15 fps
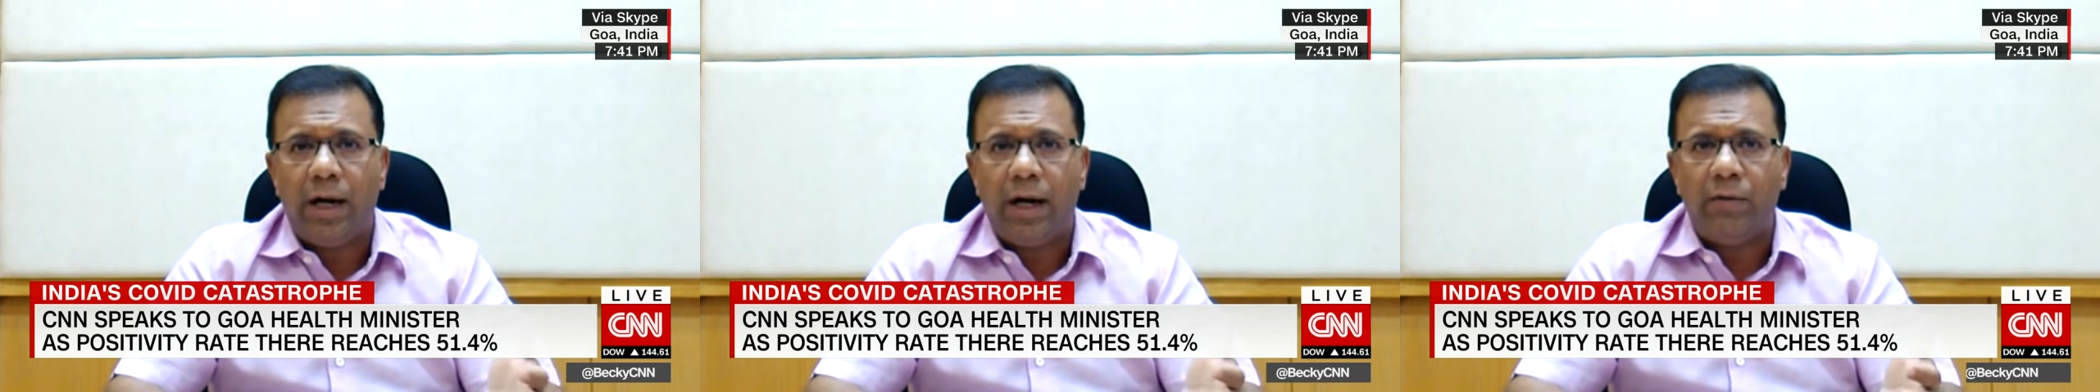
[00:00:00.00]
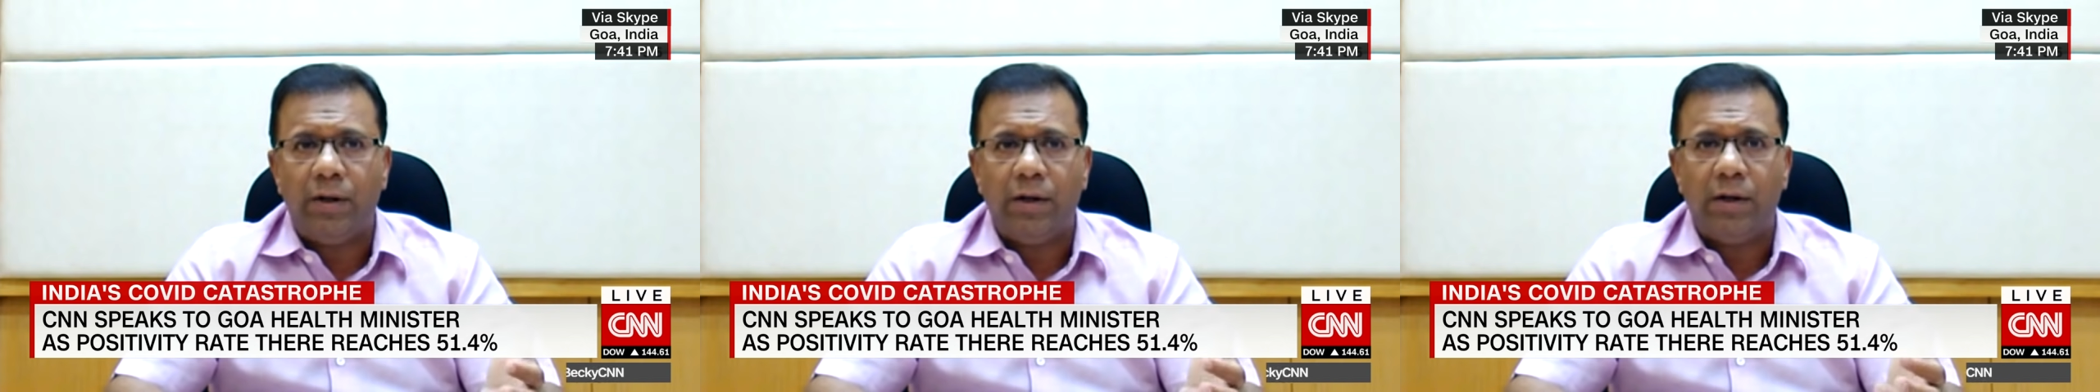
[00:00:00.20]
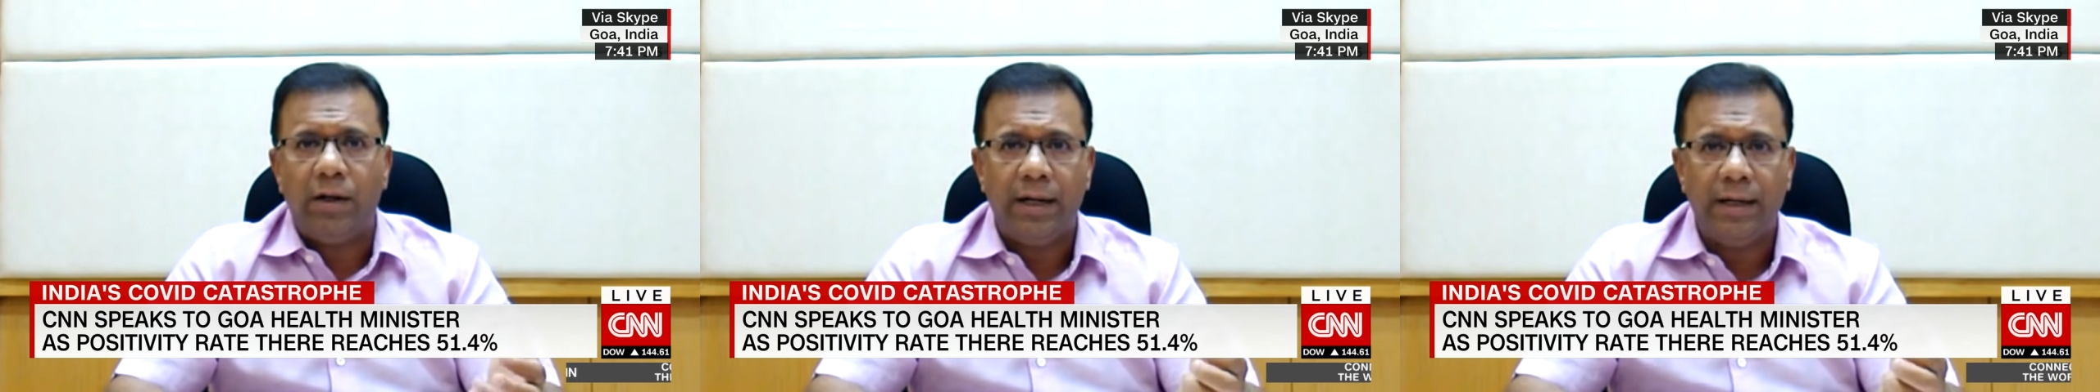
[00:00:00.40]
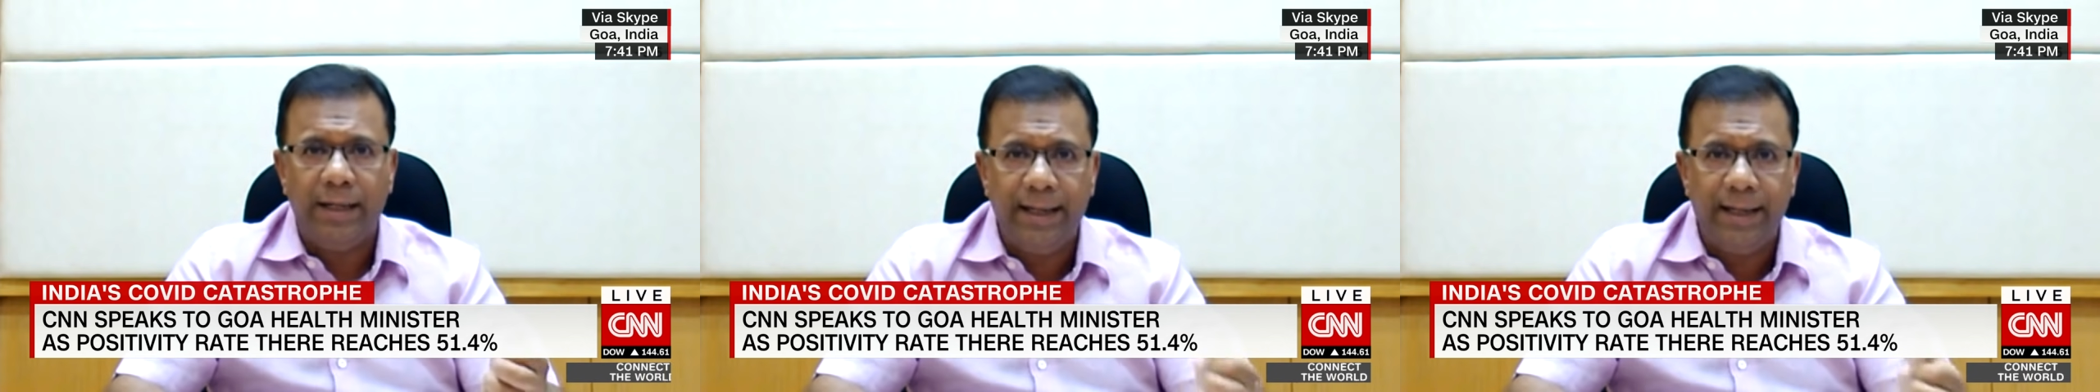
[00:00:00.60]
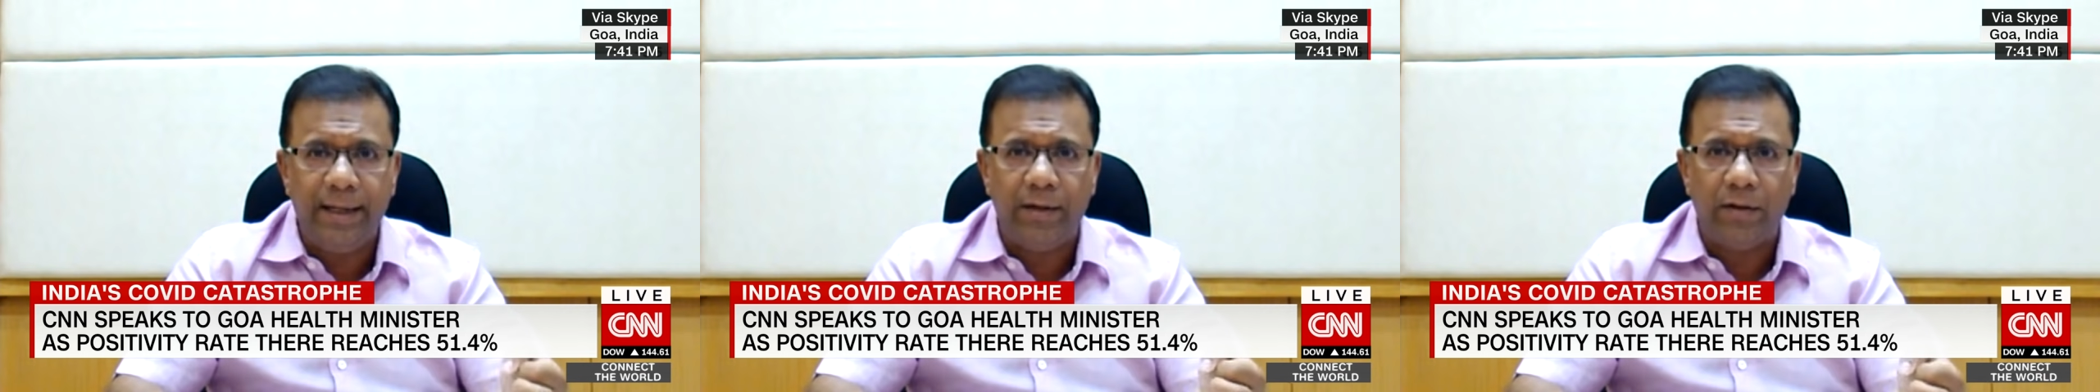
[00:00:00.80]
Our
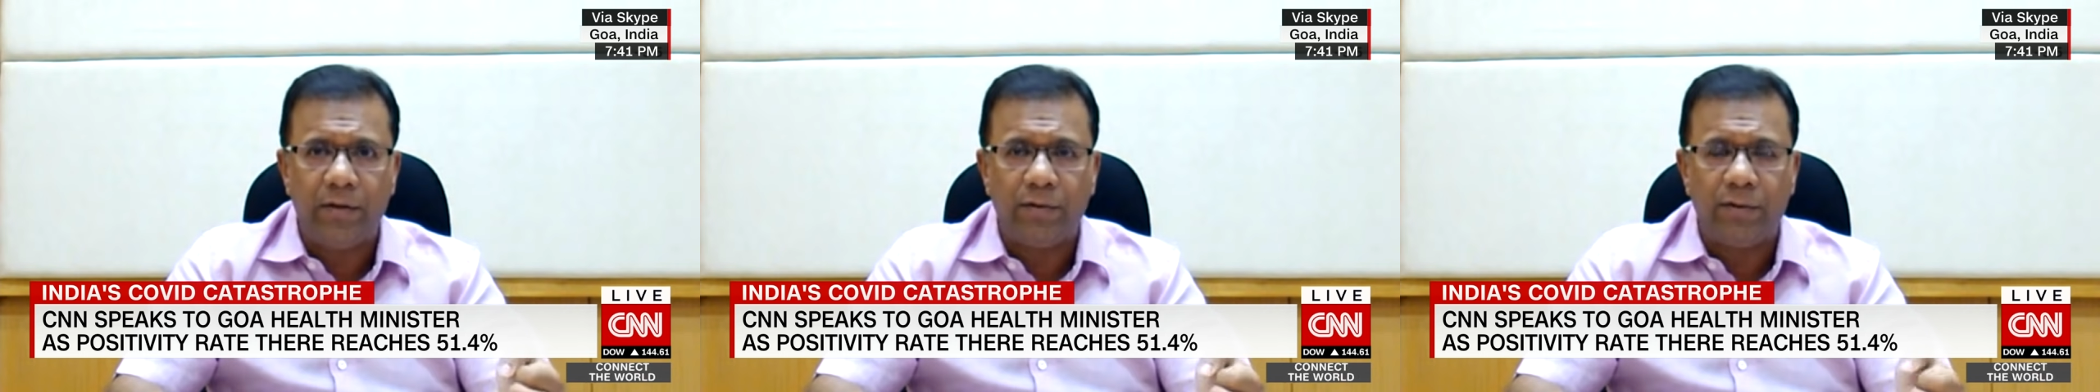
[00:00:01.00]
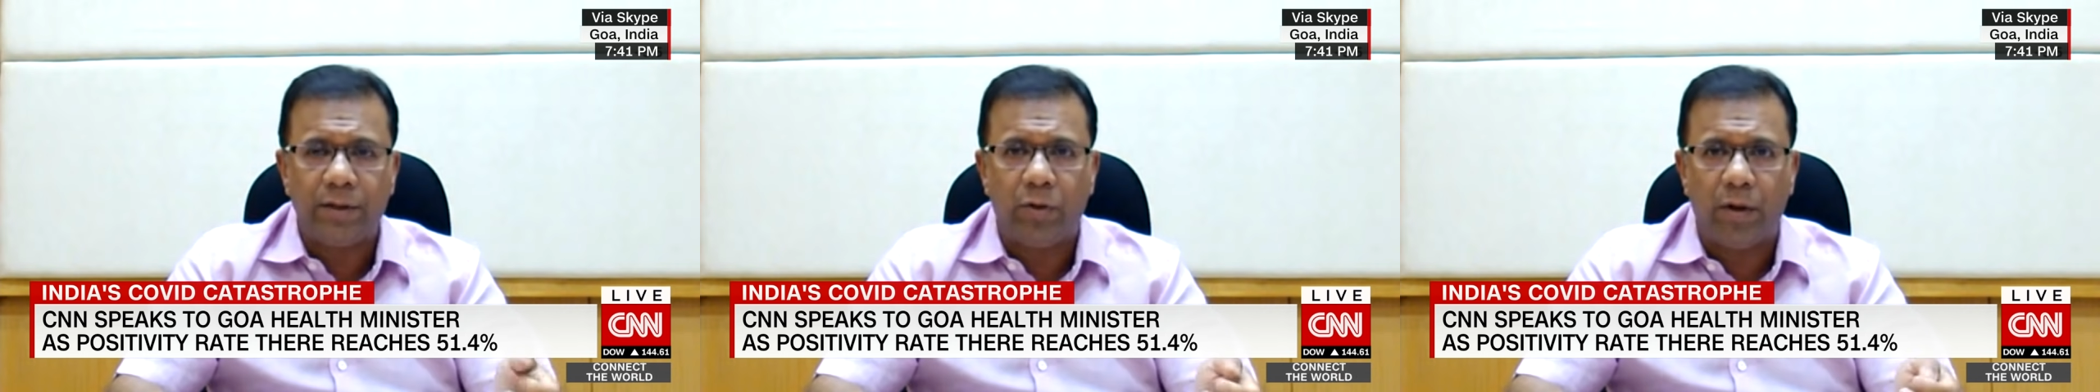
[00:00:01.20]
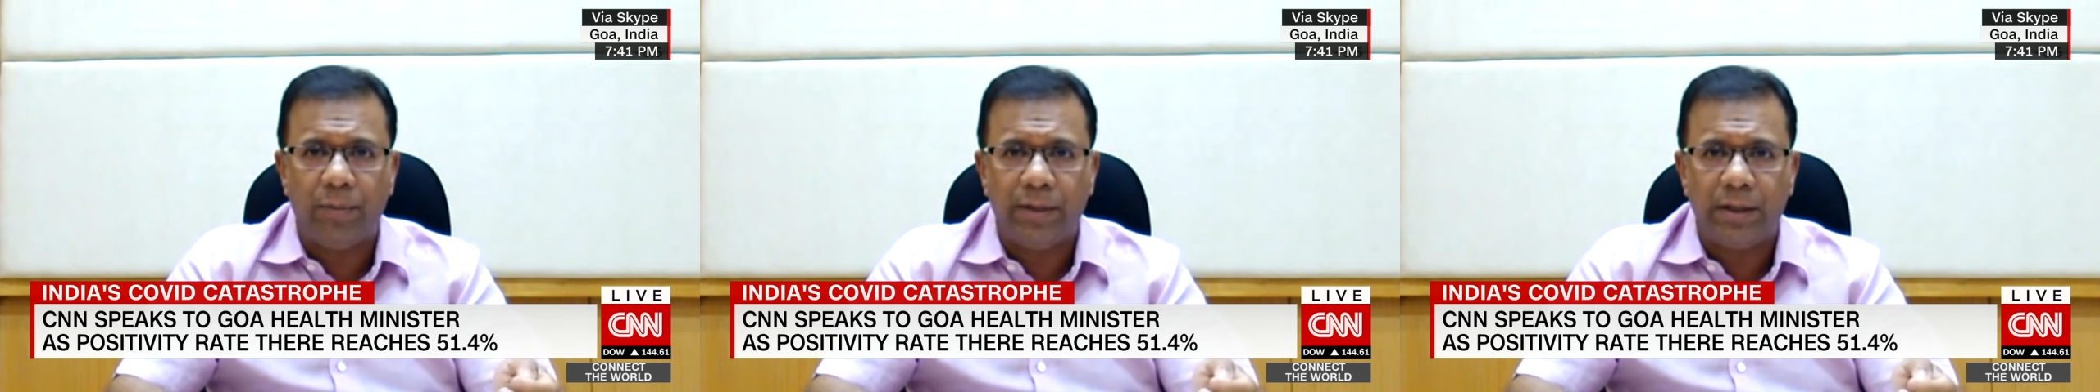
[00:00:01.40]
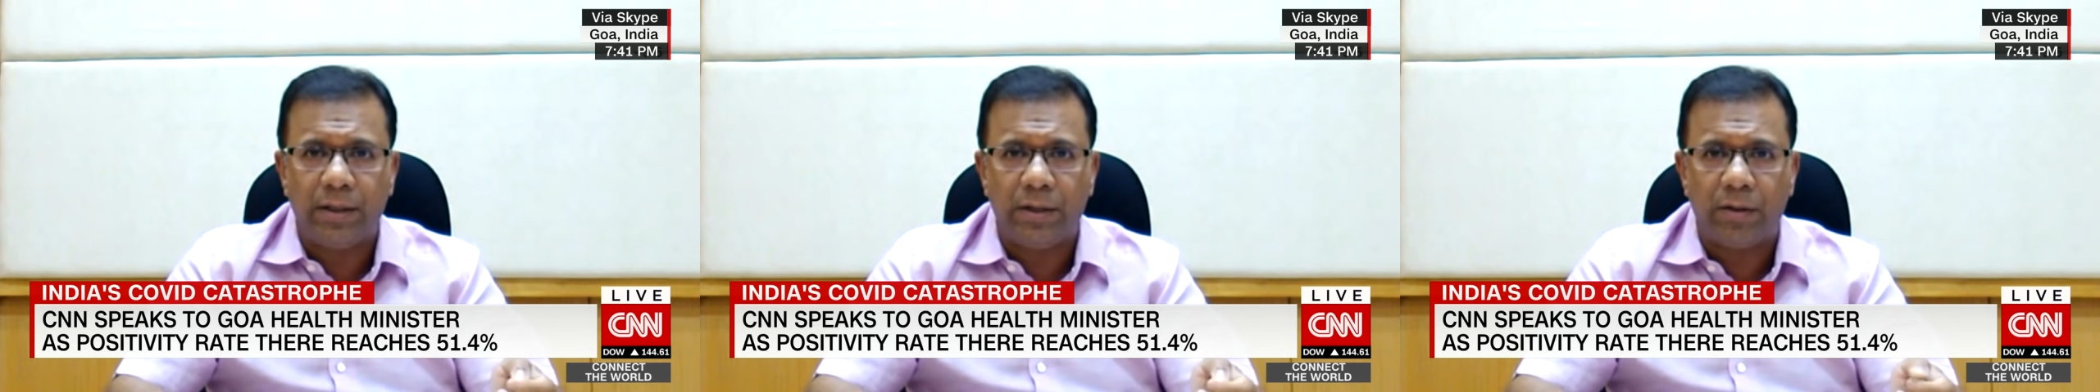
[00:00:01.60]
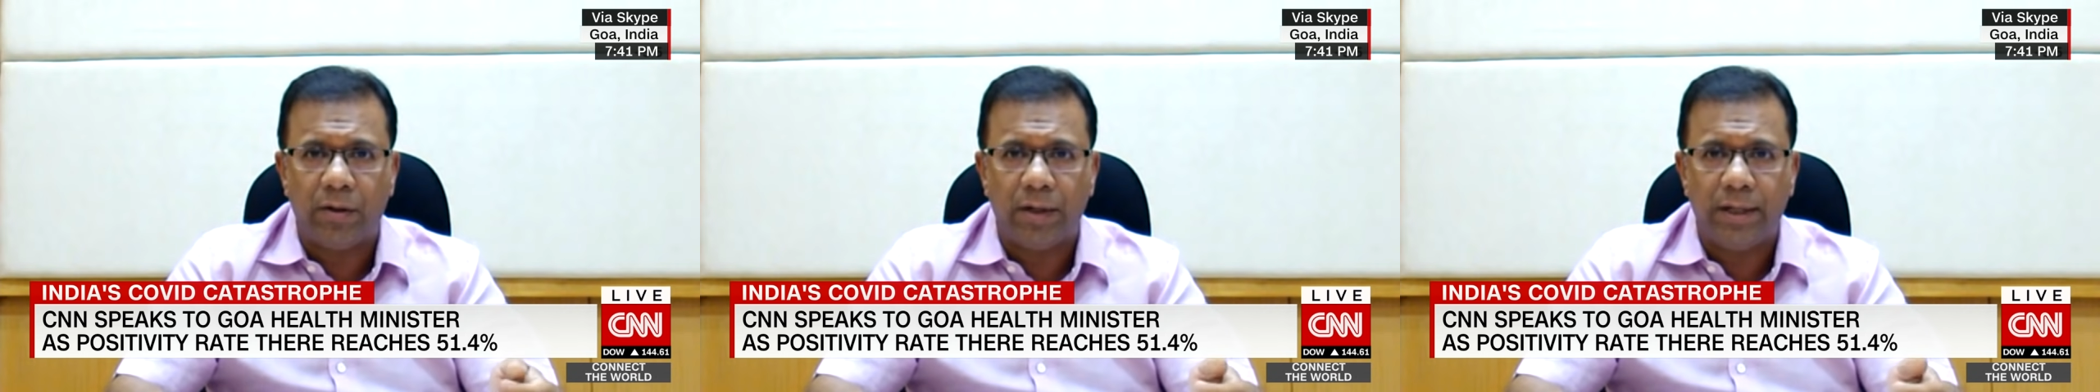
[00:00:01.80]
Dean of the Goa
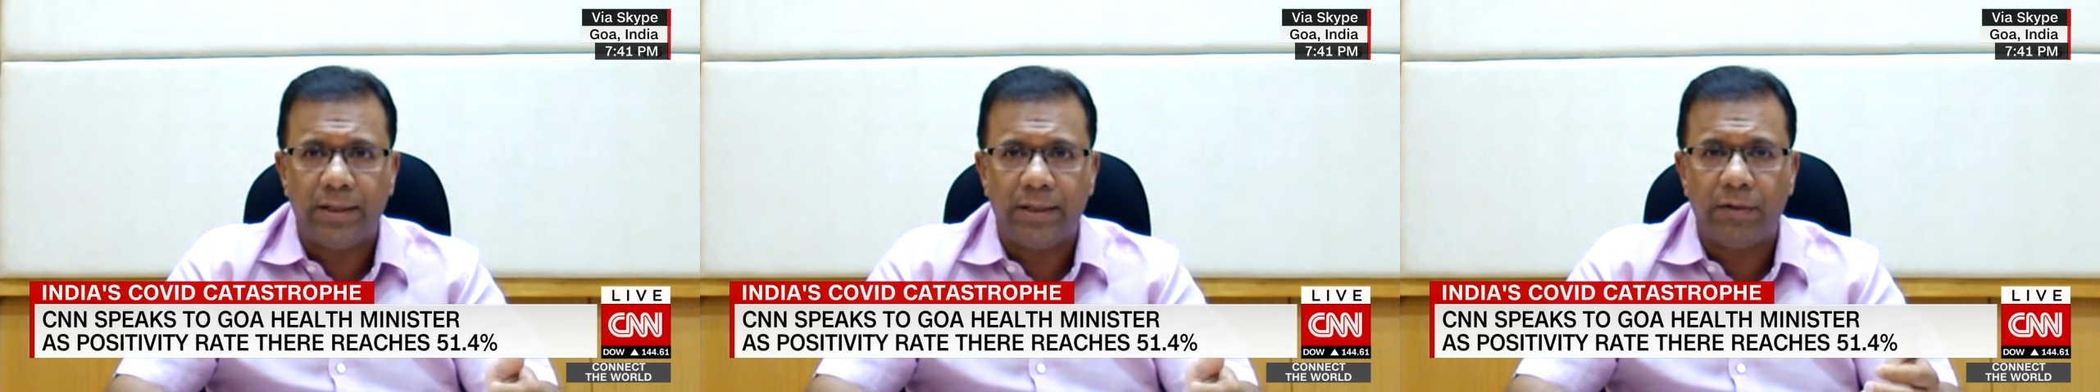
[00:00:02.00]
Medical College,